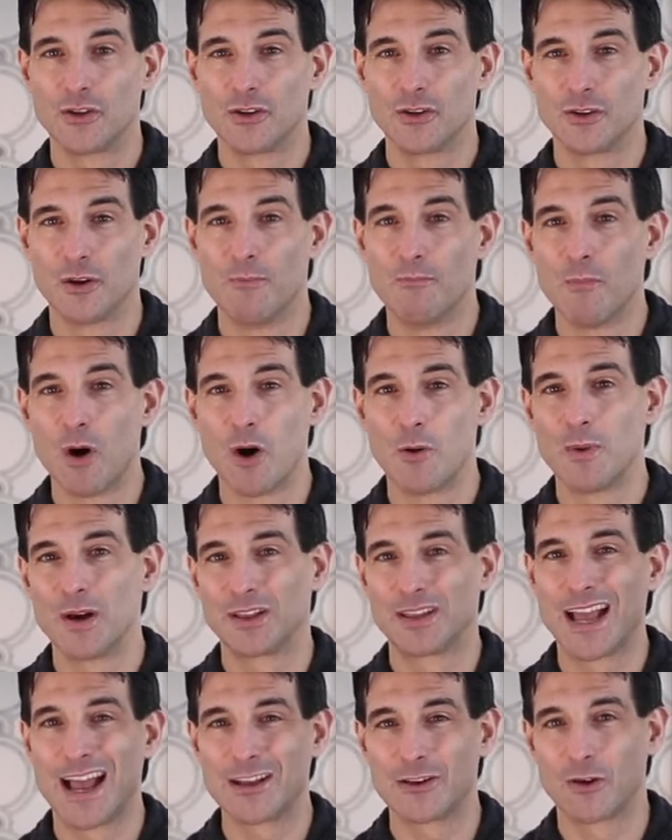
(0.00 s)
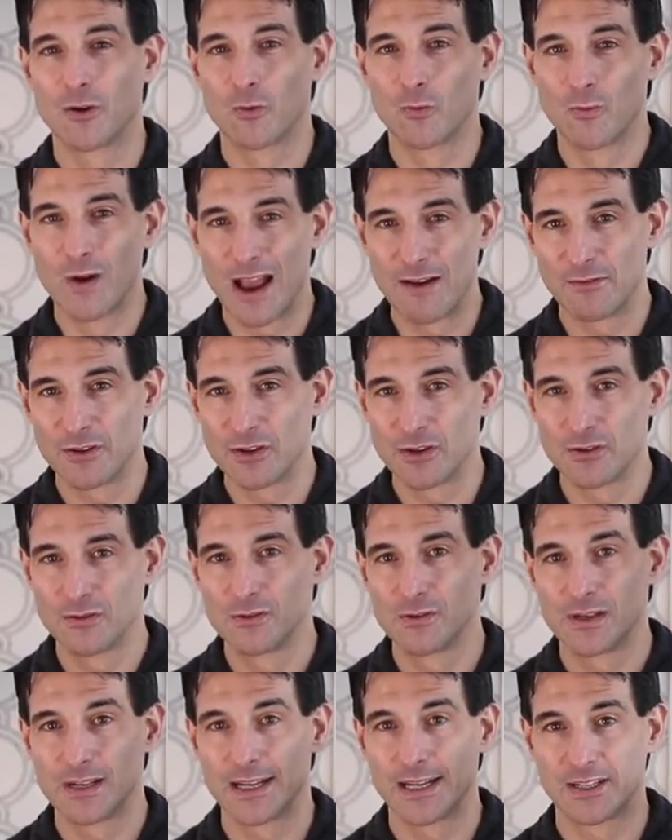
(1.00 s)
the moment that your
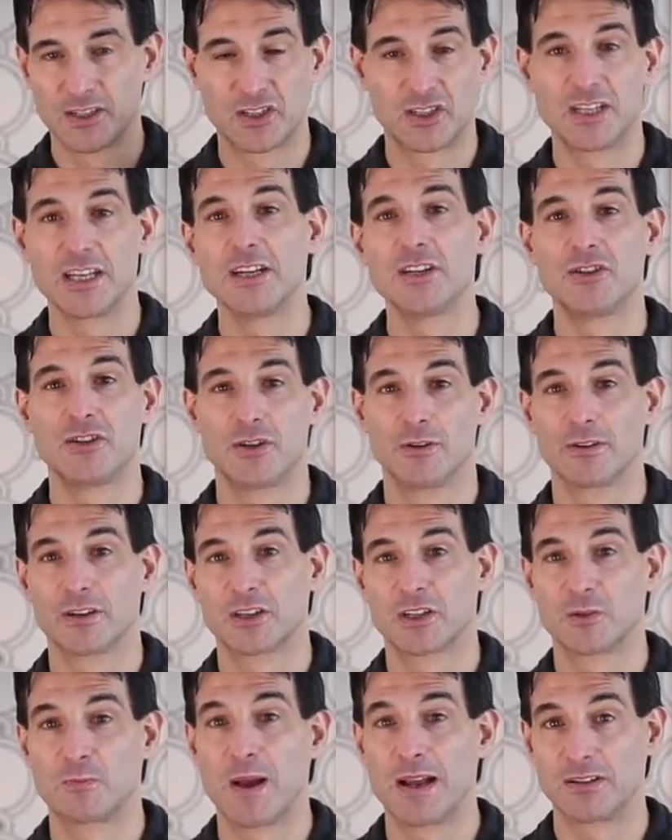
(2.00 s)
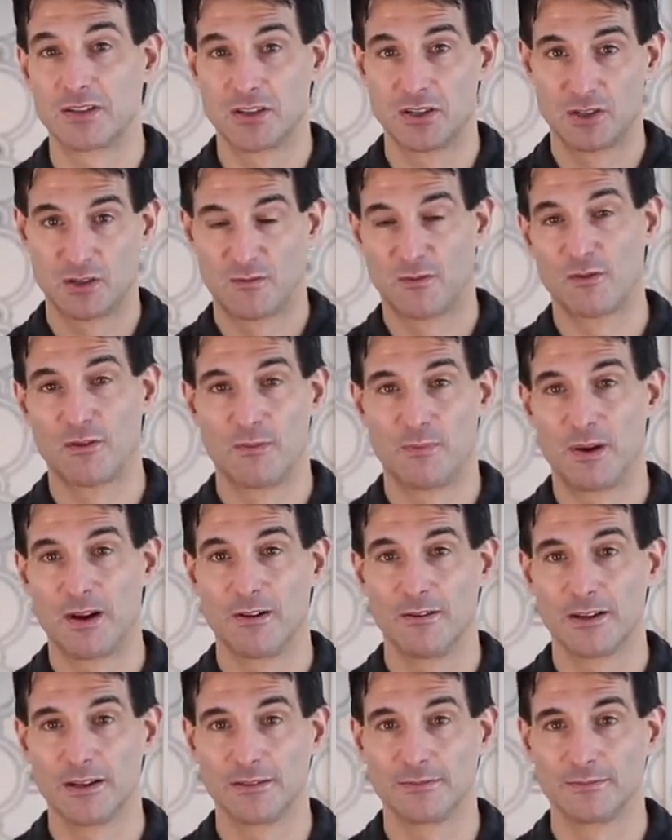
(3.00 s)
revenue exceeds your expenses for a
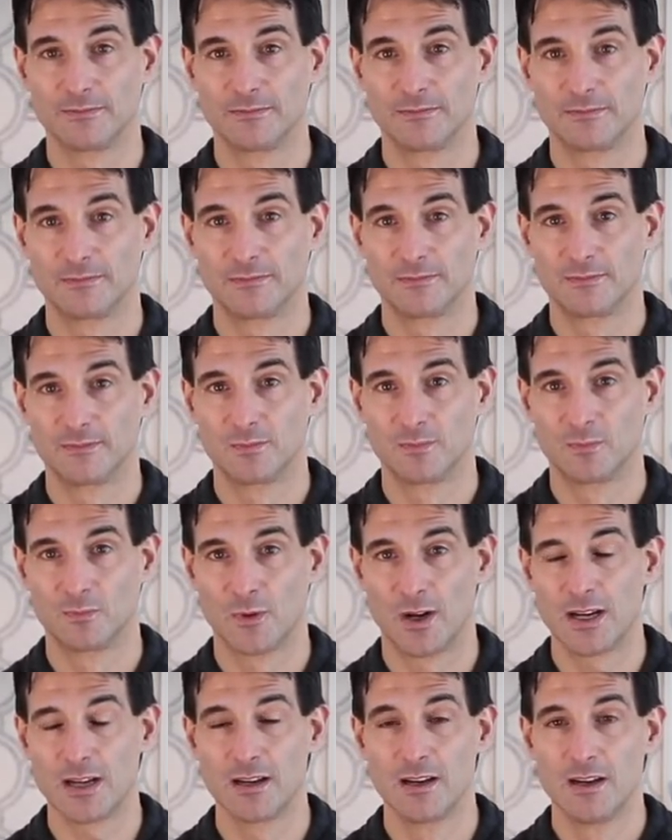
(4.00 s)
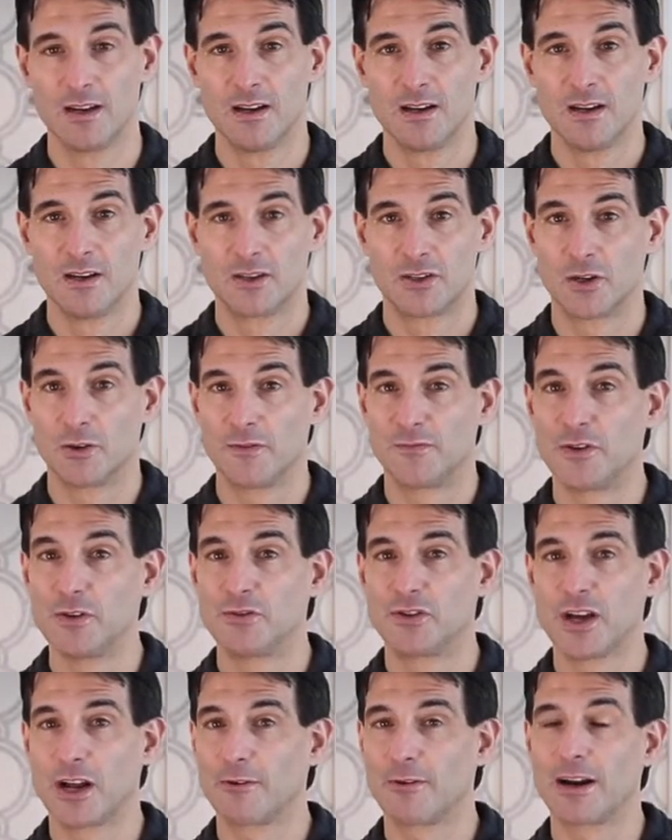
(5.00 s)
period, right? So if you
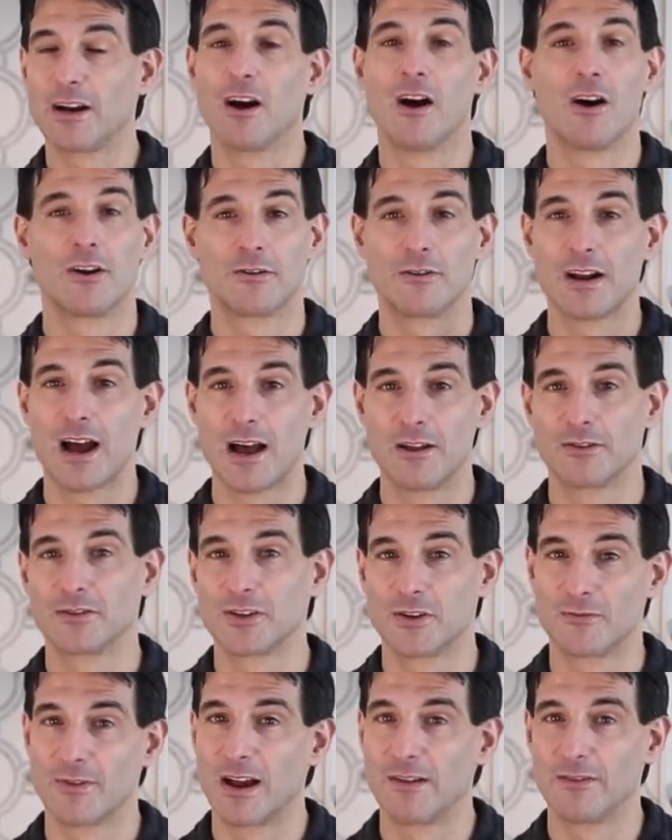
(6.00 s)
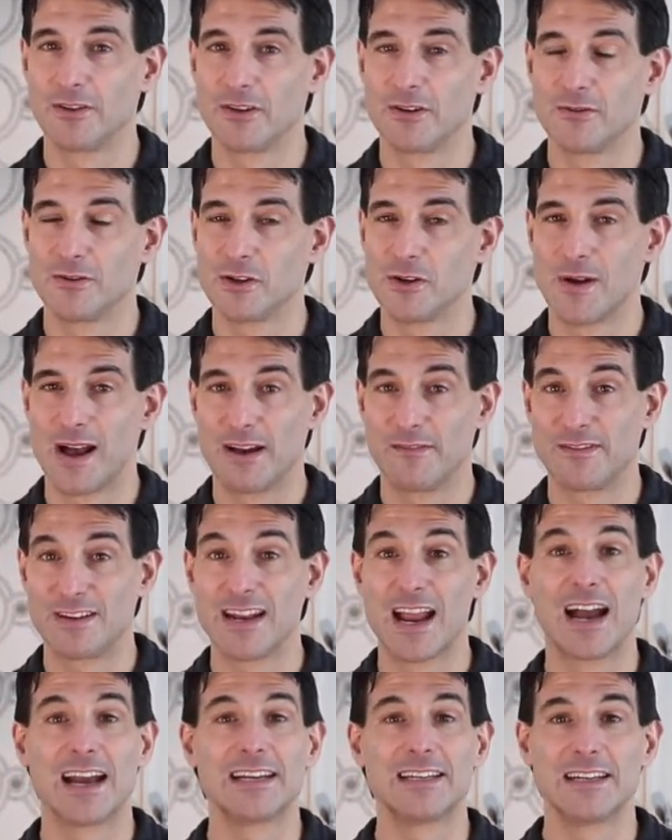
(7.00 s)
generate $100 in revenue and you have
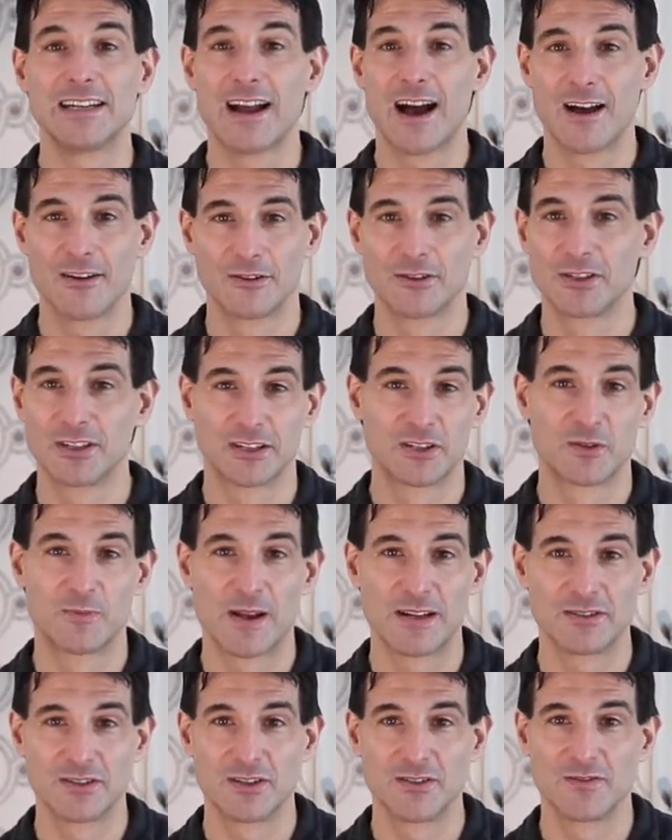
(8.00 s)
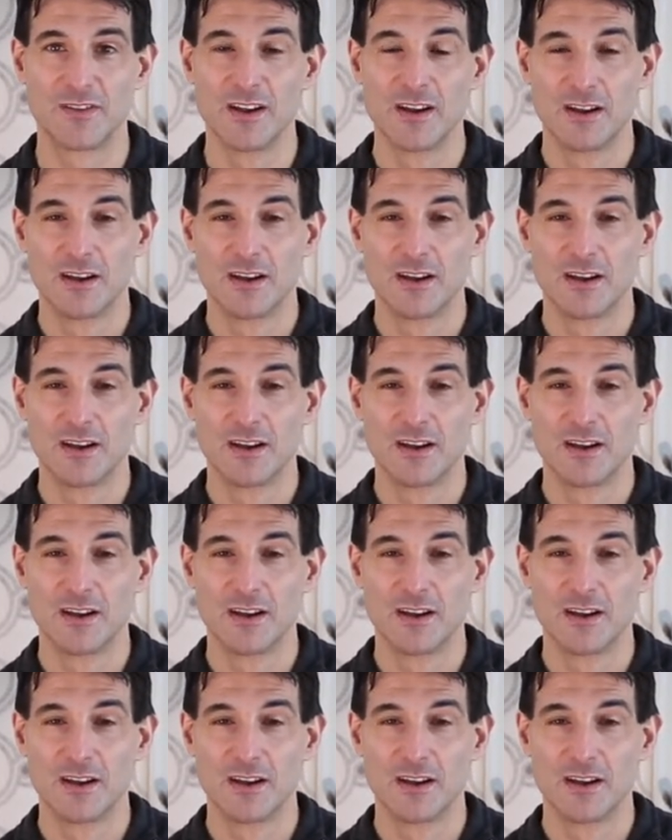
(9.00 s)
$90 expensive,